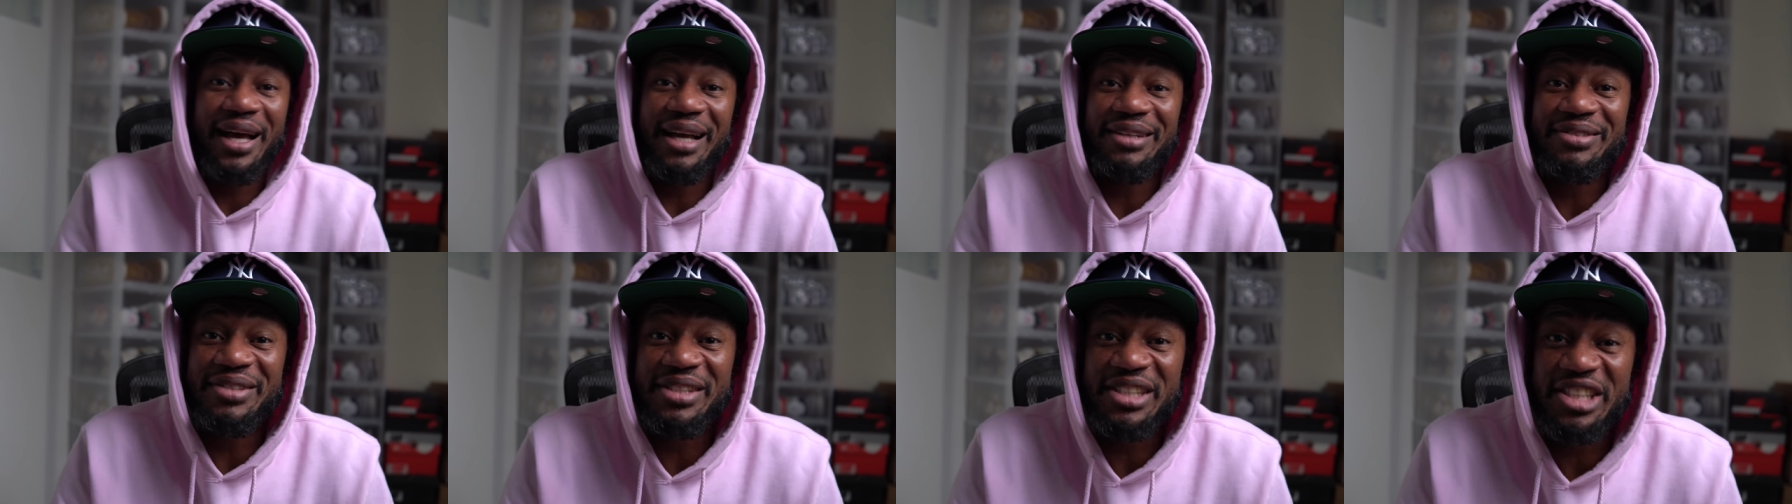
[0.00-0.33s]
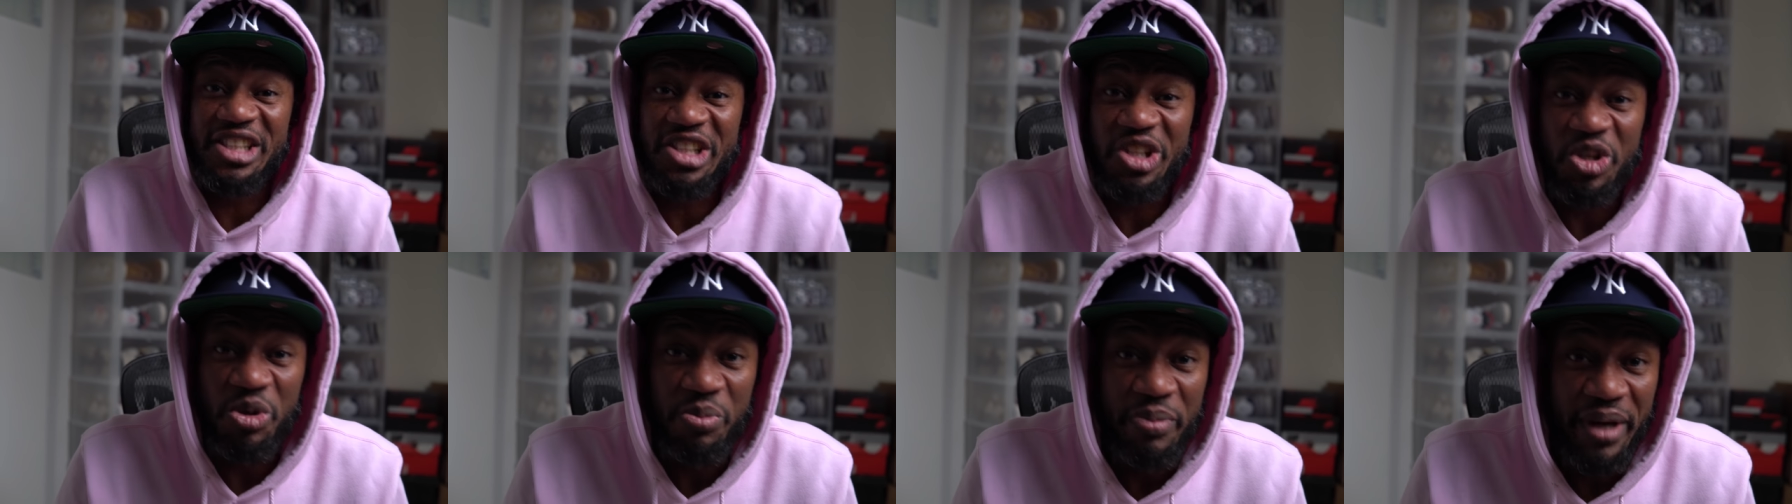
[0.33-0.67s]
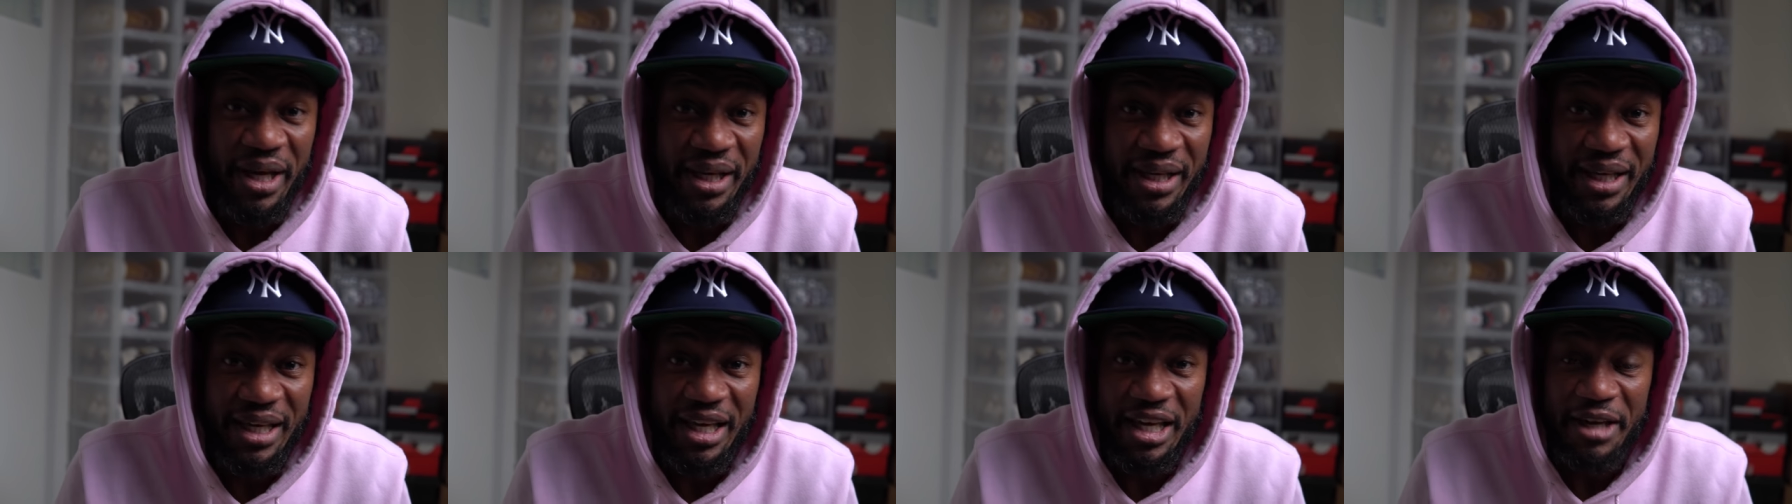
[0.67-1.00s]
I still
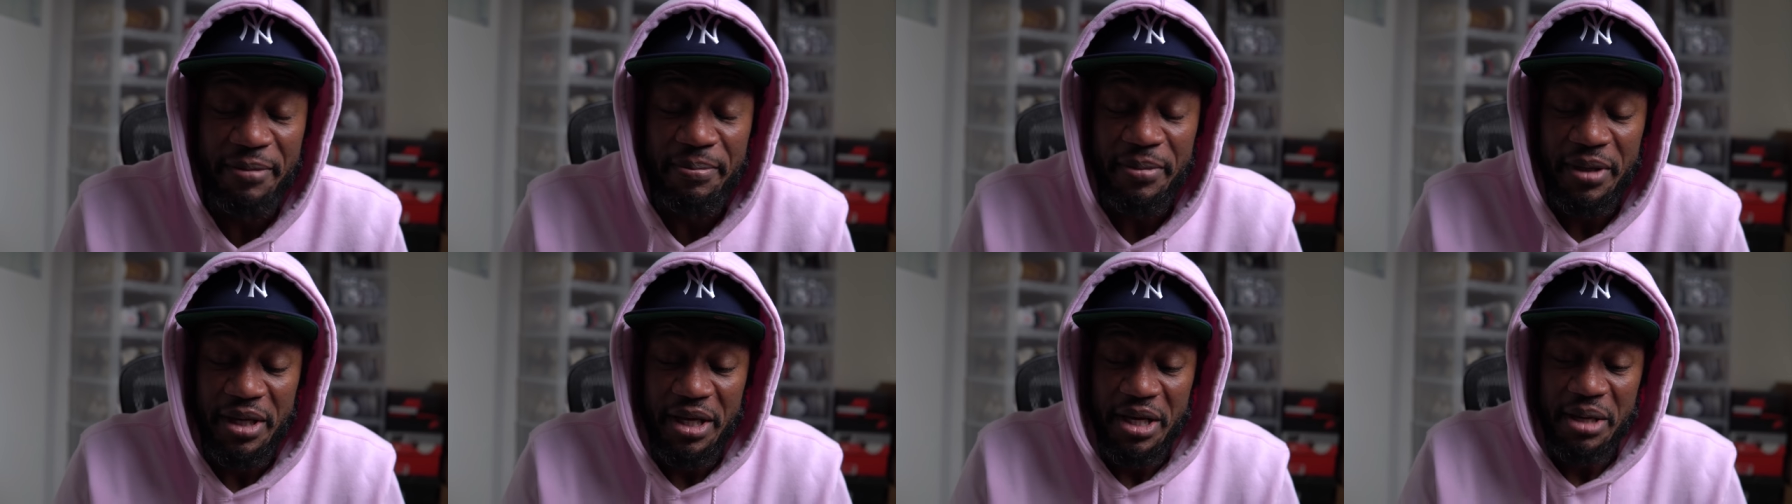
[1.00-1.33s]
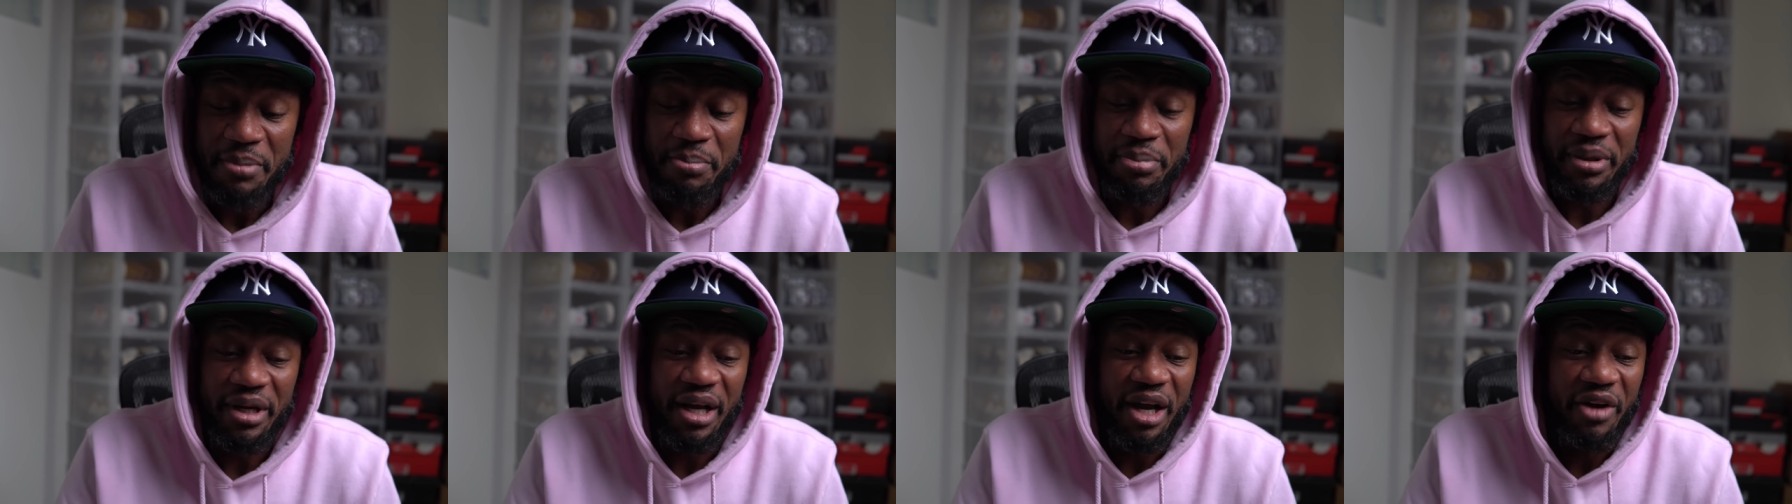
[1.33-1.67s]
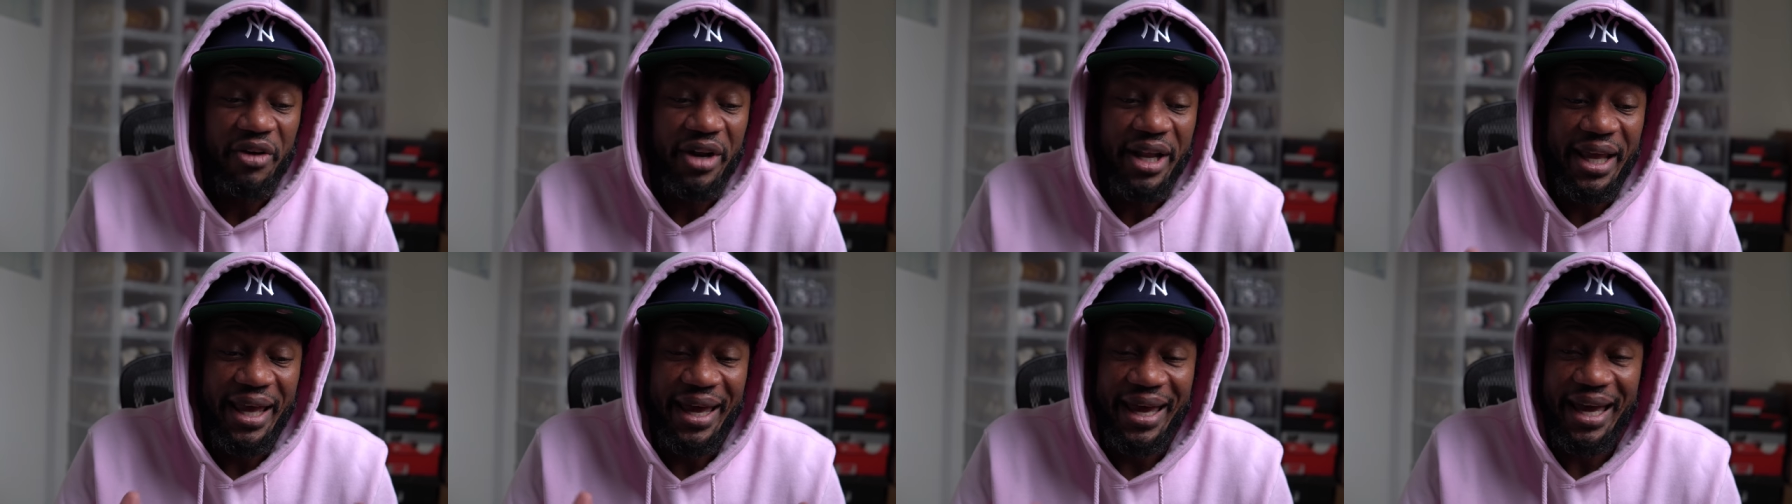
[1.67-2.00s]
may keep, but I already